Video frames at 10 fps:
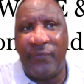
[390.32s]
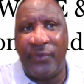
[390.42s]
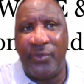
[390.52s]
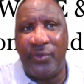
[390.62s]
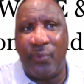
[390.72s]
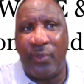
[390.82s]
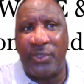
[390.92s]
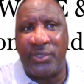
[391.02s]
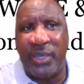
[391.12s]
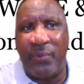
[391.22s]
enough for
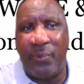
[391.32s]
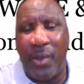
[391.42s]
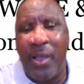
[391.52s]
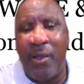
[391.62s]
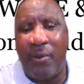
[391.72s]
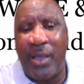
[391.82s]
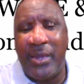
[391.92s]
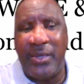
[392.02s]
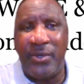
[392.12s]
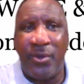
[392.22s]
you to want to say, well,
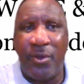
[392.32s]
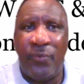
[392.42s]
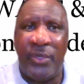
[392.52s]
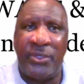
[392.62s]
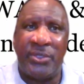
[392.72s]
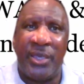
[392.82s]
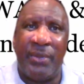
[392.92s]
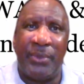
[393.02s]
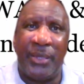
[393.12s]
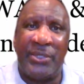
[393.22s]
wow, I didn't know
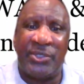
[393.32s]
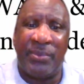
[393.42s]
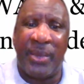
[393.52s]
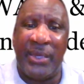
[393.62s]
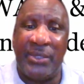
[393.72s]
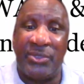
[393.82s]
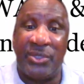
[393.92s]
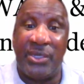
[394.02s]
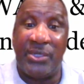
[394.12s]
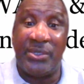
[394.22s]
this, and I'm glad
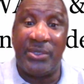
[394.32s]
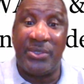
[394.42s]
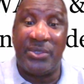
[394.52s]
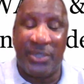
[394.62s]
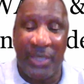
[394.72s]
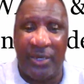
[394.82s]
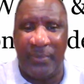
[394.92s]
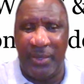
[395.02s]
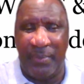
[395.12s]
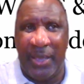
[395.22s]
somebody's
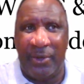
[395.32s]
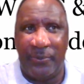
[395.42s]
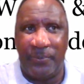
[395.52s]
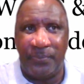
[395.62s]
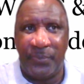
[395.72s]
telling me about